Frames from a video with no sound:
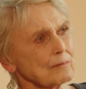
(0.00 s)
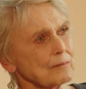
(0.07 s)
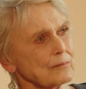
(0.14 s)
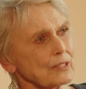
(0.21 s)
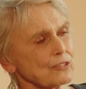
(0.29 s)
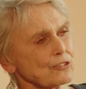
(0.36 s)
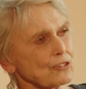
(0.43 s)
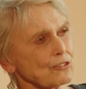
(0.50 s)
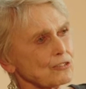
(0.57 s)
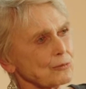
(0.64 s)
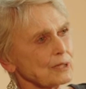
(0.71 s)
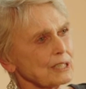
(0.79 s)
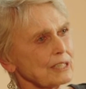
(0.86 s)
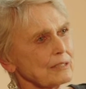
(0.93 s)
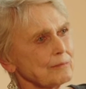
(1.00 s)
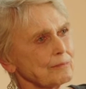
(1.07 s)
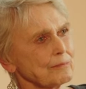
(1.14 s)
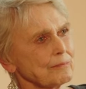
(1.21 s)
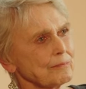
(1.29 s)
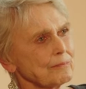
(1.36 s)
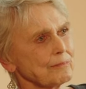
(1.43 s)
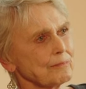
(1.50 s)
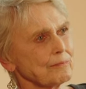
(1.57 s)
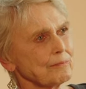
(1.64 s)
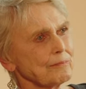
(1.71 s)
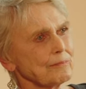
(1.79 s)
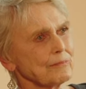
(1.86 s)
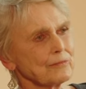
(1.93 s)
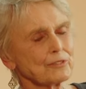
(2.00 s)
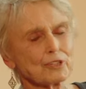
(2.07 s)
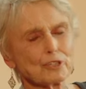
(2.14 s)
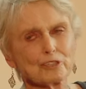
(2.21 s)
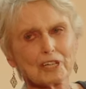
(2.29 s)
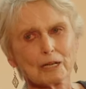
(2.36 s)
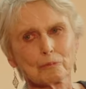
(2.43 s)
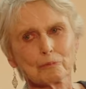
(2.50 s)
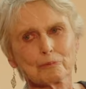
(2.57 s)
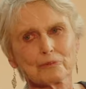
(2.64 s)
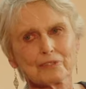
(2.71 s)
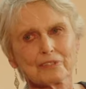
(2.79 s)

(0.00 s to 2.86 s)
It's just the way he Turned up,